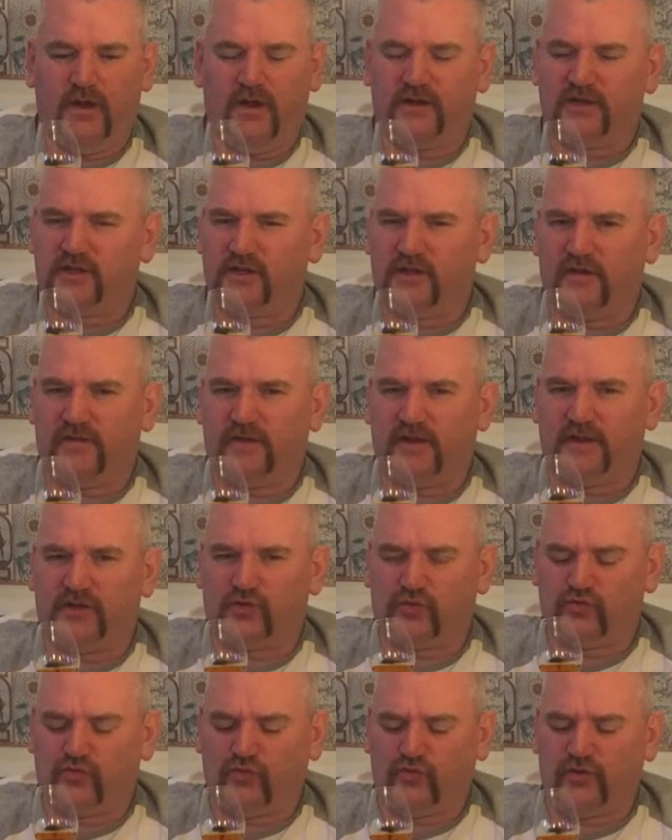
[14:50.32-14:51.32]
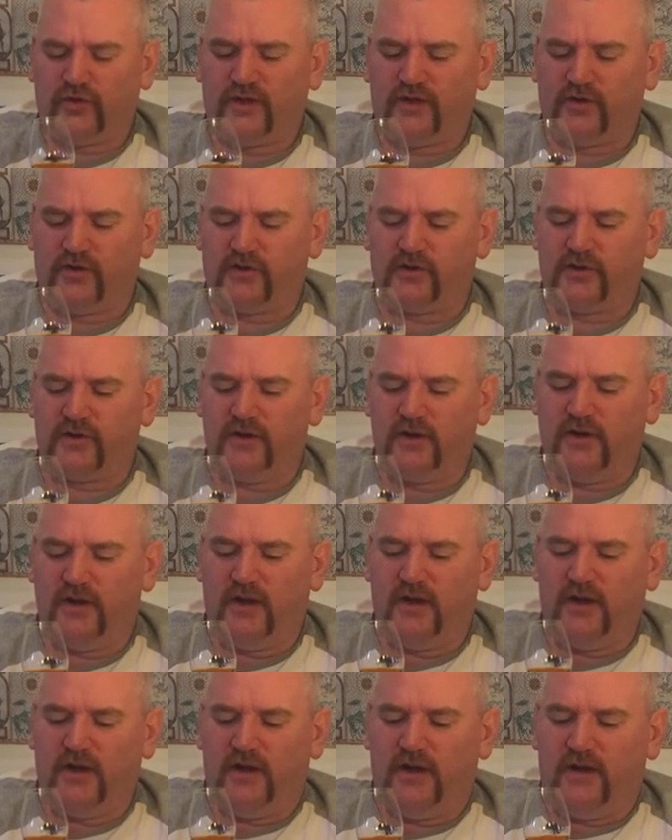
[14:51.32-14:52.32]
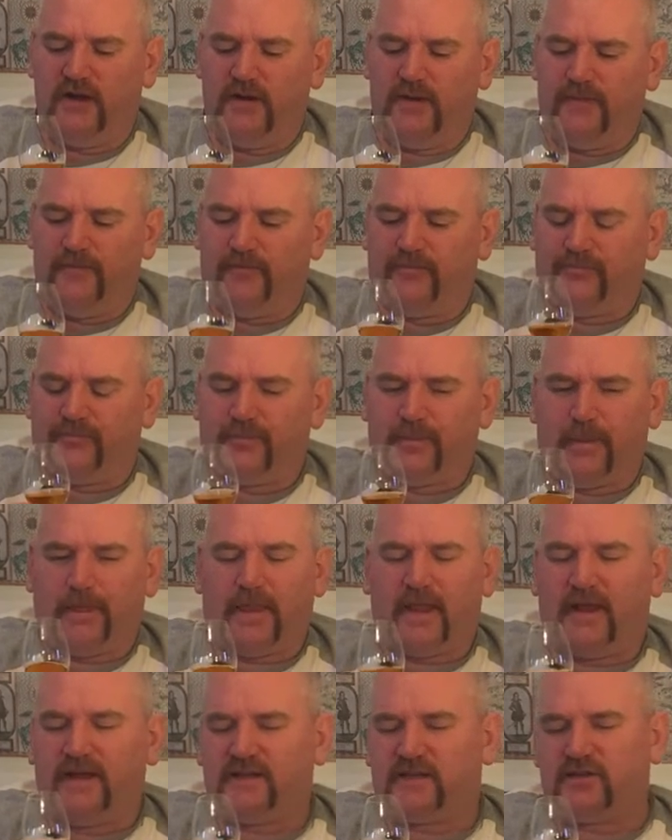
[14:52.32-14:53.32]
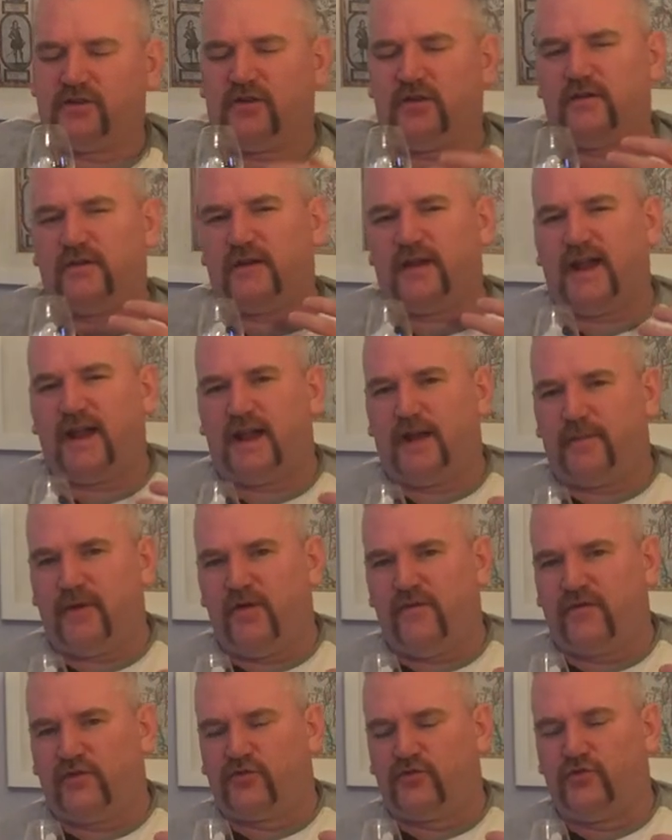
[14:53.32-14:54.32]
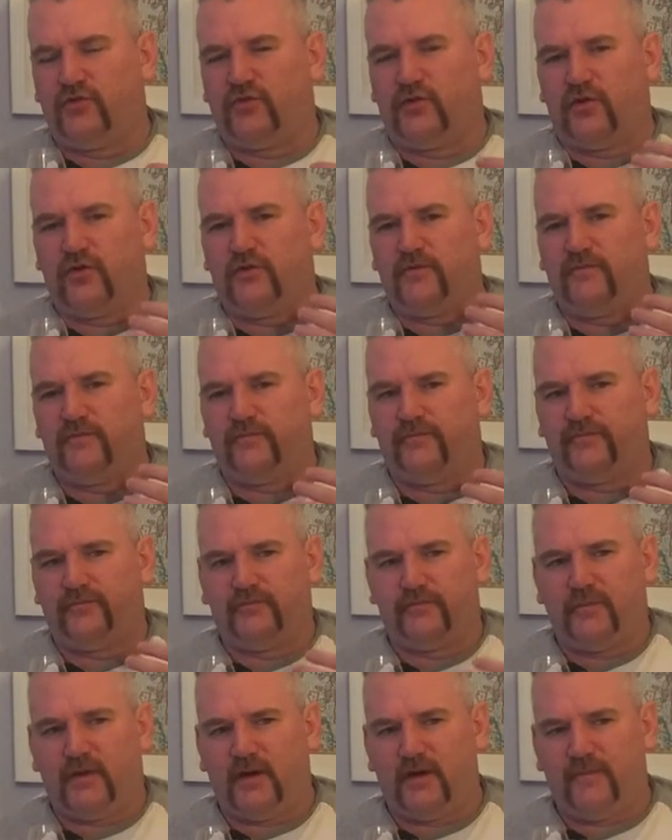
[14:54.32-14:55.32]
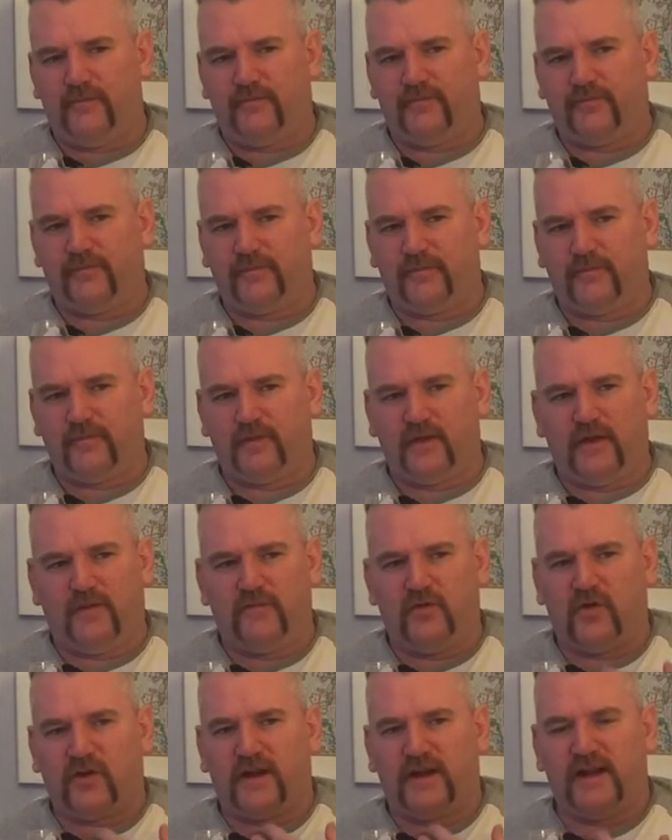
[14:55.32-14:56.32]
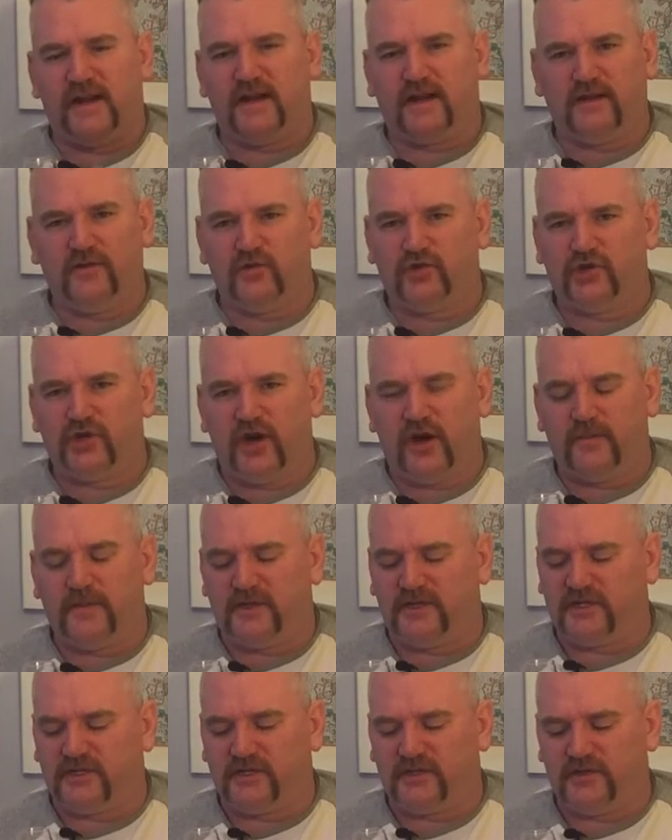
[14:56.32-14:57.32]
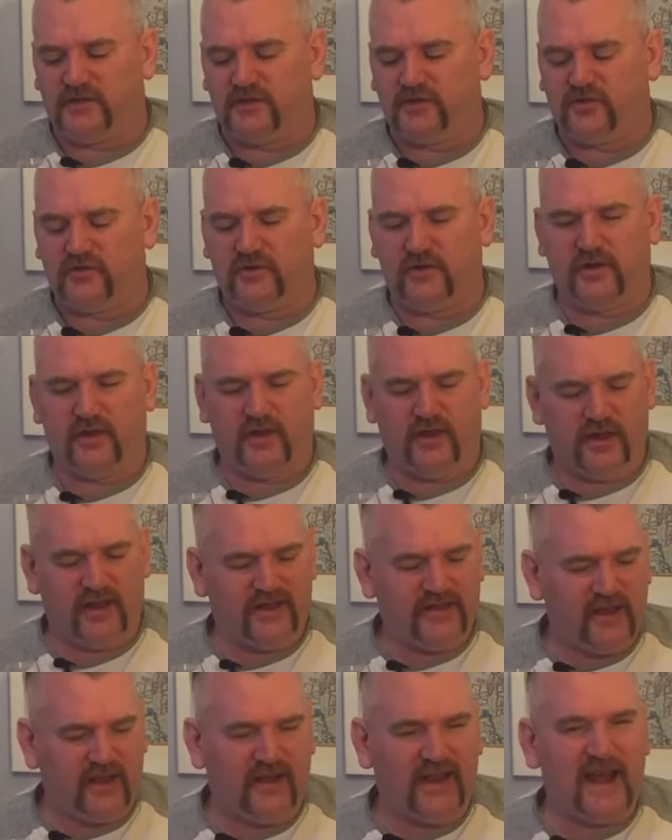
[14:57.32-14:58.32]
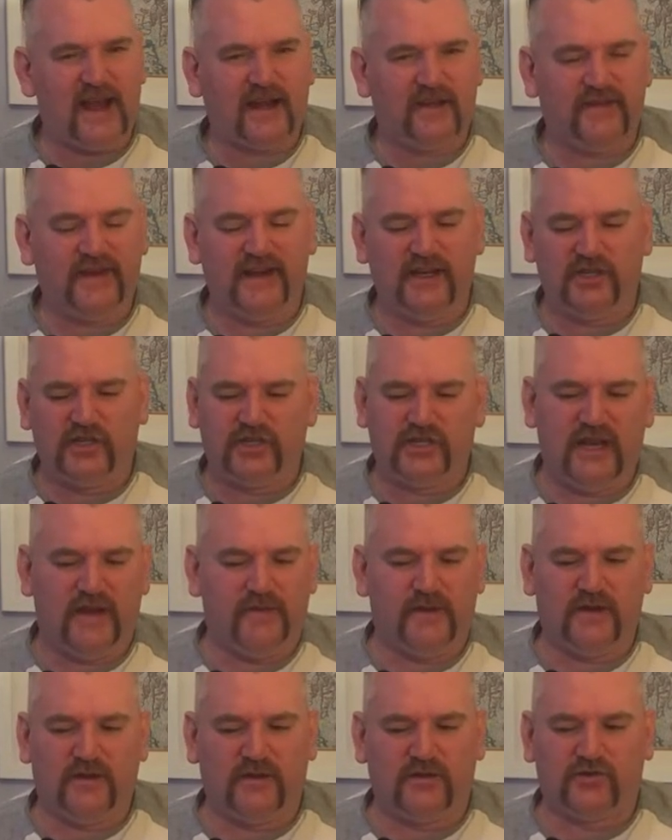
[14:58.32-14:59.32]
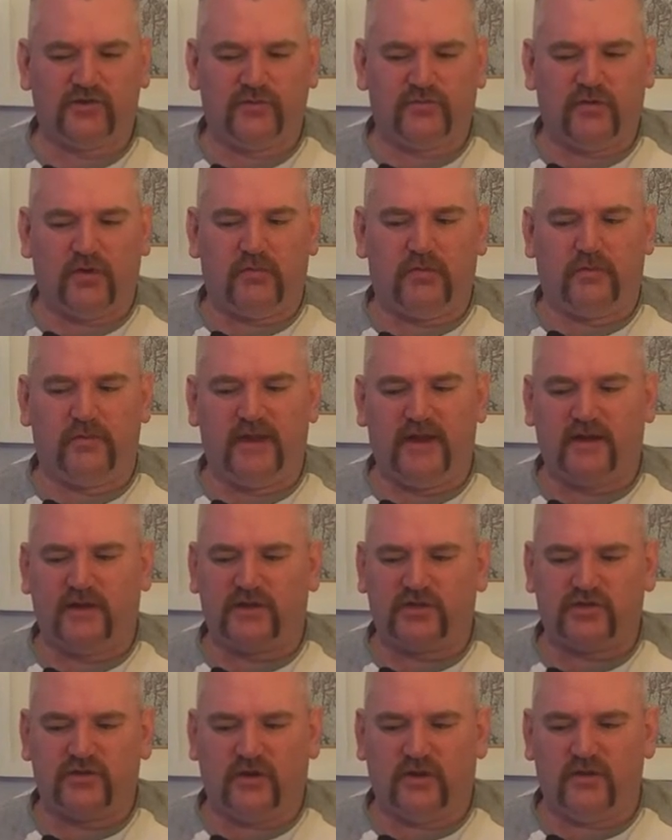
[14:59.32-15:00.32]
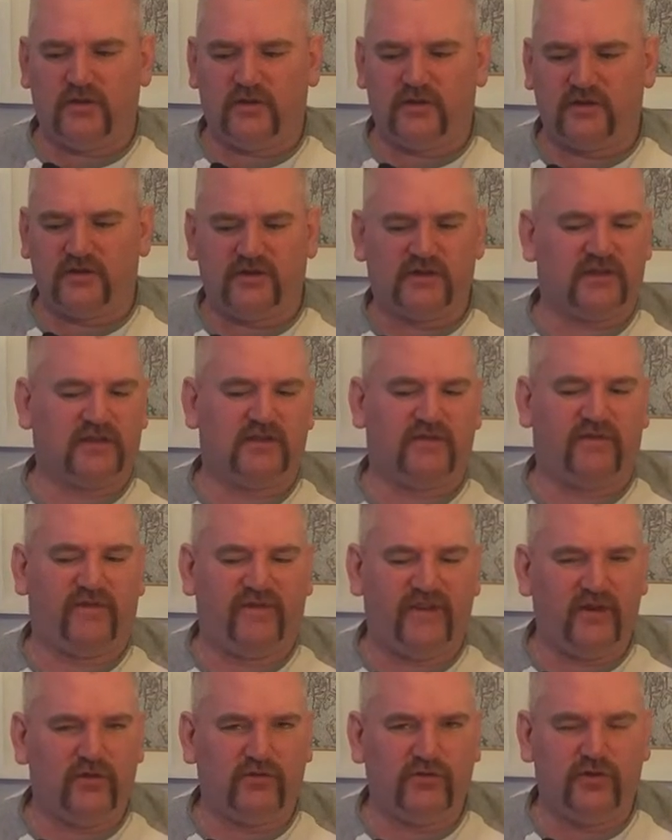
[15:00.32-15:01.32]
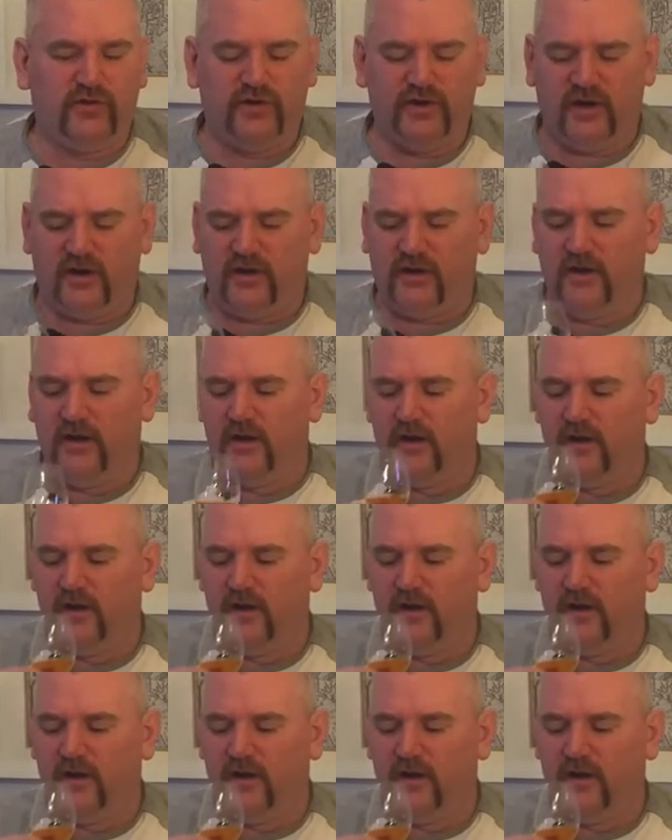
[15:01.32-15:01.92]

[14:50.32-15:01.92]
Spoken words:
It's lovely, it's really good. It's not hanging about for too long, but I'm not getting any real sharpness, so the lack of age statement, there's no problem there. It doesn't feel too young.